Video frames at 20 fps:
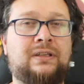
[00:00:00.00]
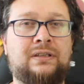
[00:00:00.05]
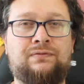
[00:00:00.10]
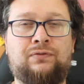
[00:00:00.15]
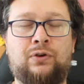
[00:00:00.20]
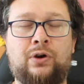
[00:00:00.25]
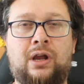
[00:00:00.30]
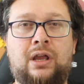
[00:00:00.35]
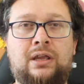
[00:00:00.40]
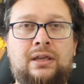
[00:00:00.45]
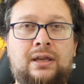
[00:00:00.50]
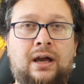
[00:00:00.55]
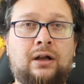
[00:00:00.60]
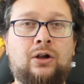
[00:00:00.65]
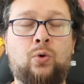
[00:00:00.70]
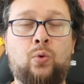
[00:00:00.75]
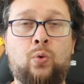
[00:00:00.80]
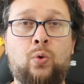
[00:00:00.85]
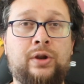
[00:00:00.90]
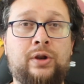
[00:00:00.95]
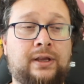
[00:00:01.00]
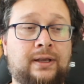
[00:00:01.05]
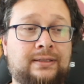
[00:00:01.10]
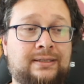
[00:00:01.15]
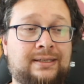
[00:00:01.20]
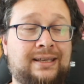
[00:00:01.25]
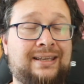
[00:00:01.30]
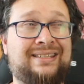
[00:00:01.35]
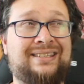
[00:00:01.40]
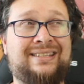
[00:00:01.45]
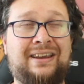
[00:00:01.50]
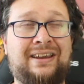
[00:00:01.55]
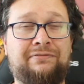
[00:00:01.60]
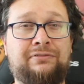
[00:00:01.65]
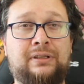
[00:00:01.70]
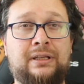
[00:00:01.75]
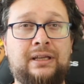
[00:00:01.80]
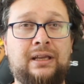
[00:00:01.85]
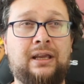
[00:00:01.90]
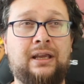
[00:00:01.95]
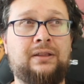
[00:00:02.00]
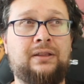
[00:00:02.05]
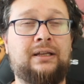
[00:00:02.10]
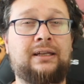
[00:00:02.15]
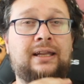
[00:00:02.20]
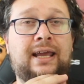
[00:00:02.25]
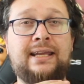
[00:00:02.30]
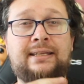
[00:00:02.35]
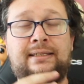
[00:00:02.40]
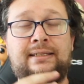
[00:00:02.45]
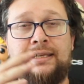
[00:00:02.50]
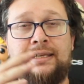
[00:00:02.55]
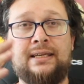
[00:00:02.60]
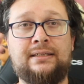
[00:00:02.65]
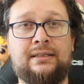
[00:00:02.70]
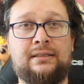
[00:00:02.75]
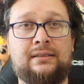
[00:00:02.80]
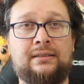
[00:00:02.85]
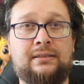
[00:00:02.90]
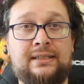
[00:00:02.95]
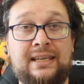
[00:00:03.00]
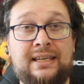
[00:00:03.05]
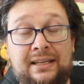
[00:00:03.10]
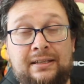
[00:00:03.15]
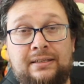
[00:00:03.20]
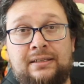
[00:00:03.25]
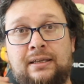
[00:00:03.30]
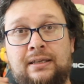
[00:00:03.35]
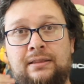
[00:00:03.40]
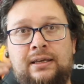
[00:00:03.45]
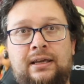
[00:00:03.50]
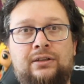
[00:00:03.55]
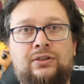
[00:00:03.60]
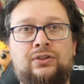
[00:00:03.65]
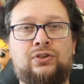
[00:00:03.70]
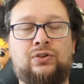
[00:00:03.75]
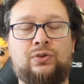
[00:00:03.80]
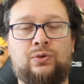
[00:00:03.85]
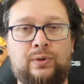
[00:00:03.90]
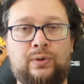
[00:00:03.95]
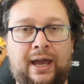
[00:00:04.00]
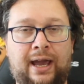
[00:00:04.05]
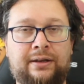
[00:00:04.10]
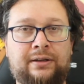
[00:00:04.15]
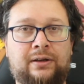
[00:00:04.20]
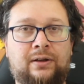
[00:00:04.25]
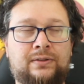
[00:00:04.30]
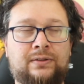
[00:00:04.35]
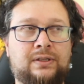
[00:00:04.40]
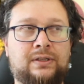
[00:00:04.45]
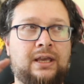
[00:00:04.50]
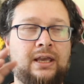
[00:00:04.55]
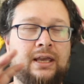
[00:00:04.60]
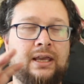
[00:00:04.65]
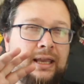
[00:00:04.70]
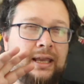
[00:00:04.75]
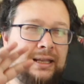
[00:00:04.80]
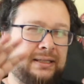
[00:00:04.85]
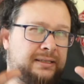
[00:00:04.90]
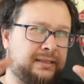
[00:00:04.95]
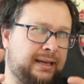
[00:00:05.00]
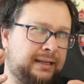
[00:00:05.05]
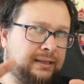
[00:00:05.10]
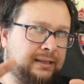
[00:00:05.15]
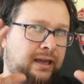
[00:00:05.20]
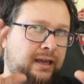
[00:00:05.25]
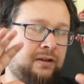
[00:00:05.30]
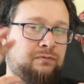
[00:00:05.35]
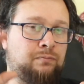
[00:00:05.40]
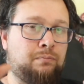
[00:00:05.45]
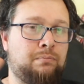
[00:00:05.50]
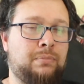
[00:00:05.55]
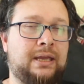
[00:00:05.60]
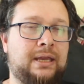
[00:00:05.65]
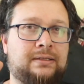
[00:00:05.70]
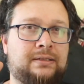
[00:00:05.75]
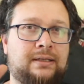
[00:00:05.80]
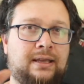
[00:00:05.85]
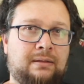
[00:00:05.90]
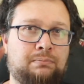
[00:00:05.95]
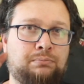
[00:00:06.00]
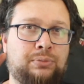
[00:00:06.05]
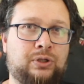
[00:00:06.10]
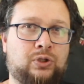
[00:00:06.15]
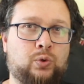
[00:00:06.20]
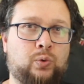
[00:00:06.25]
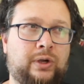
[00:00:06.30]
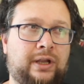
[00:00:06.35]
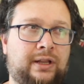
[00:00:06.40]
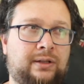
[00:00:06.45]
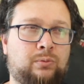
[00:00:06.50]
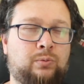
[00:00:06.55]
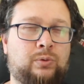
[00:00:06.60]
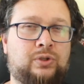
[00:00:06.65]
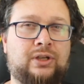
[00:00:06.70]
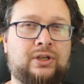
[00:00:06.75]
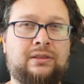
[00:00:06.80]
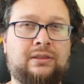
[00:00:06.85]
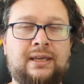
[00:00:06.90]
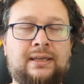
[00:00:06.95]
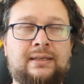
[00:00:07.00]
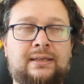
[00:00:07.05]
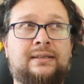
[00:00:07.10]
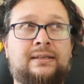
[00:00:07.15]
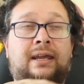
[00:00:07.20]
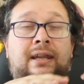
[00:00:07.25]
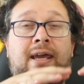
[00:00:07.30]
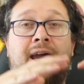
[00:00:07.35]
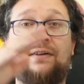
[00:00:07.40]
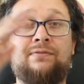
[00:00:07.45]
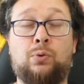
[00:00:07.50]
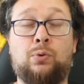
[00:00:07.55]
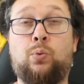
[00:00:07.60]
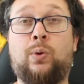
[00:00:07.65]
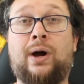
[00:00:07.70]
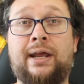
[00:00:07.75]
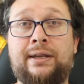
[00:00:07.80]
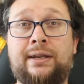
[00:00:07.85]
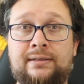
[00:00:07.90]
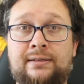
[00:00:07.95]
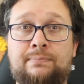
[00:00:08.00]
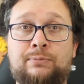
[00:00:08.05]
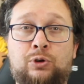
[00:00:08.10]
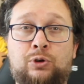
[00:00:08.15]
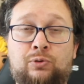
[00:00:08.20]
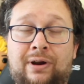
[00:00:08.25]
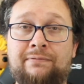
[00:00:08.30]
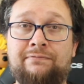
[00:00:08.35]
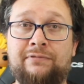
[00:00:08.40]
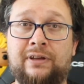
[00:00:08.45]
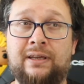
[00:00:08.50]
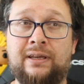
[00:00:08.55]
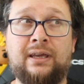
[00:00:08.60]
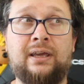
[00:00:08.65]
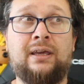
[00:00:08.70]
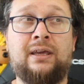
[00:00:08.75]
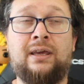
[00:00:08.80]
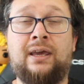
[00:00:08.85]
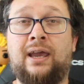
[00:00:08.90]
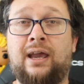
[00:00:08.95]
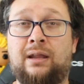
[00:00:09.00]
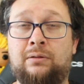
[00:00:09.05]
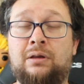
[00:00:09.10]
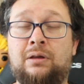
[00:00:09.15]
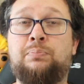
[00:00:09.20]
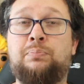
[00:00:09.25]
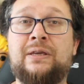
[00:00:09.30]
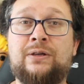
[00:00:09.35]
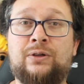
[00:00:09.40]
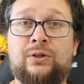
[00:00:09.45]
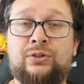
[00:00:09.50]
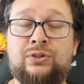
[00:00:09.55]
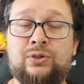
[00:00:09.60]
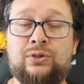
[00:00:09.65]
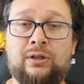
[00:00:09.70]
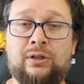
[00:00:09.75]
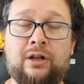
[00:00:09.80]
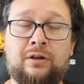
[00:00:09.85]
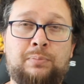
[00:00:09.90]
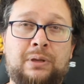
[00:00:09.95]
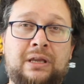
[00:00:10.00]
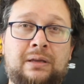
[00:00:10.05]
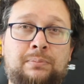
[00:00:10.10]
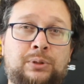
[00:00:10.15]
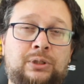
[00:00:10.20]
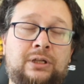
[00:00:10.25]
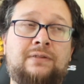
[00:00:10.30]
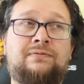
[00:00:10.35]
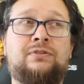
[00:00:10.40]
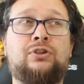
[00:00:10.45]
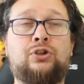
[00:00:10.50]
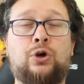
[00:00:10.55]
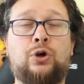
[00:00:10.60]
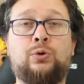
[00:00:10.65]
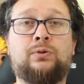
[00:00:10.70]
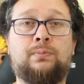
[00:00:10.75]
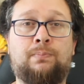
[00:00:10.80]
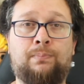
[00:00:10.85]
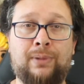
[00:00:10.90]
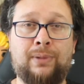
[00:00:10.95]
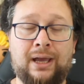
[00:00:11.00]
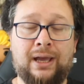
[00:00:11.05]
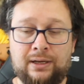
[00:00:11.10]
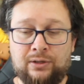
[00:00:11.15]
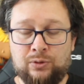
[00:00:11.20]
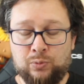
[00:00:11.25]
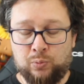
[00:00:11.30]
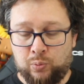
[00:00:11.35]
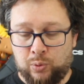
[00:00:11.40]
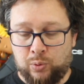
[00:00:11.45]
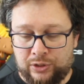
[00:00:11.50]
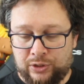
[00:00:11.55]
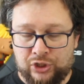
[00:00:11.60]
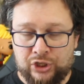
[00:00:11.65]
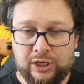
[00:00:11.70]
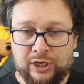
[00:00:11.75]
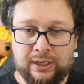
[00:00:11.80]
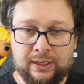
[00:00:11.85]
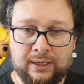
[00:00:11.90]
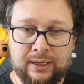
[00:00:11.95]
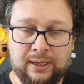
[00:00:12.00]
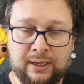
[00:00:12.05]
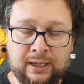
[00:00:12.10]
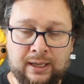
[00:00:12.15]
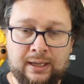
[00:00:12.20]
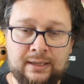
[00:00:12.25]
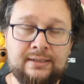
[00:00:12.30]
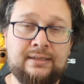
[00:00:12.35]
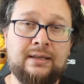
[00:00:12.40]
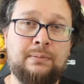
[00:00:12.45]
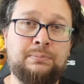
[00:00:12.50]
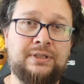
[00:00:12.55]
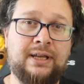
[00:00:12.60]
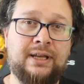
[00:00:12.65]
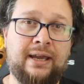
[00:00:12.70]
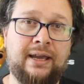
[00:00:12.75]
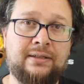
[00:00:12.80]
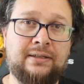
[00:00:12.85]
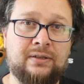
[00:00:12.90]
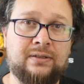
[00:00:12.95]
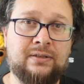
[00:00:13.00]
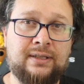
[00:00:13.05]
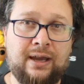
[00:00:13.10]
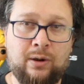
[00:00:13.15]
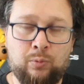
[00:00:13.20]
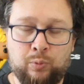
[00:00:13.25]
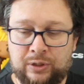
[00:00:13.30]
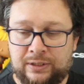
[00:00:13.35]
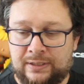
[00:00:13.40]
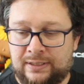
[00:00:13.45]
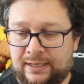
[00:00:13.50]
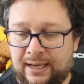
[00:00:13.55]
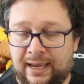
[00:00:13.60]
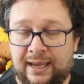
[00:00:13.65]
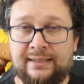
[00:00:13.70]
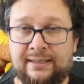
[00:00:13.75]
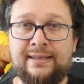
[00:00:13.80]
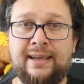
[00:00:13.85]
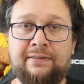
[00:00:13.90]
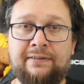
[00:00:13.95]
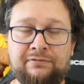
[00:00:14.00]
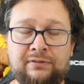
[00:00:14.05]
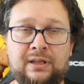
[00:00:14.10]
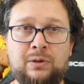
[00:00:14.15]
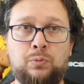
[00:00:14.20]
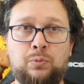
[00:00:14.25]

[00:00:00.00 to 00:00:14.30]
is for a younger audience it's definitely in the late teens, teens and then to adults it's that kind of mixed in between which i think is going to have a wider demographic and appeal to a lot of people if you don't mind watching subtitles i would say definitely